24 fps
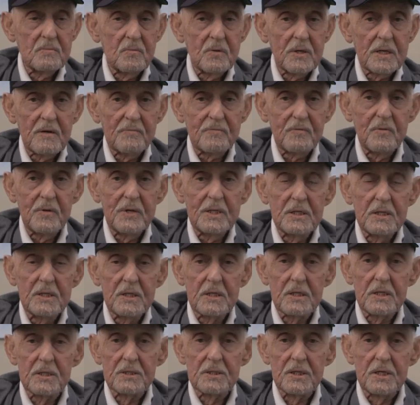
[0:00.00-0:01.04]
whatever we
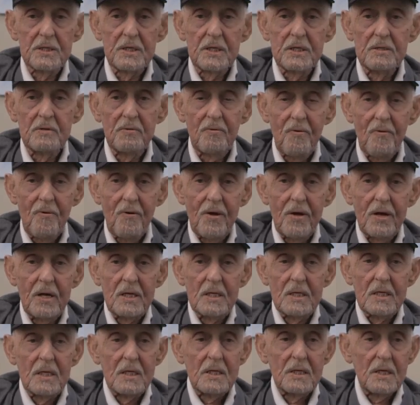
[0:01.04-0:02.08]
learned,
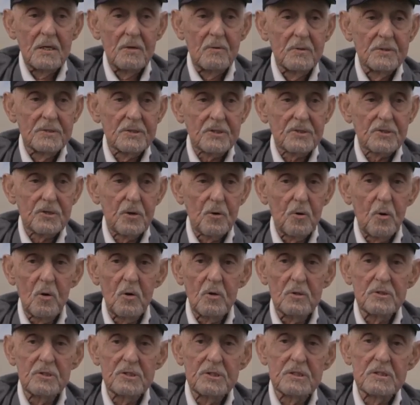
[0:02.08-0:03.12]
it was
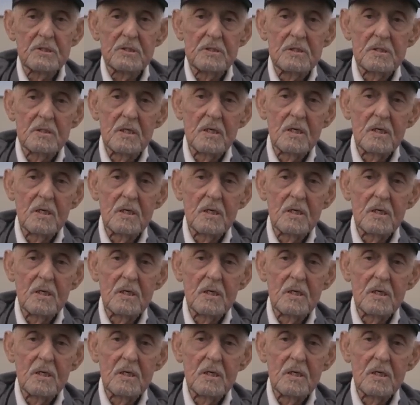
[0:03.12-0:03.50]
towards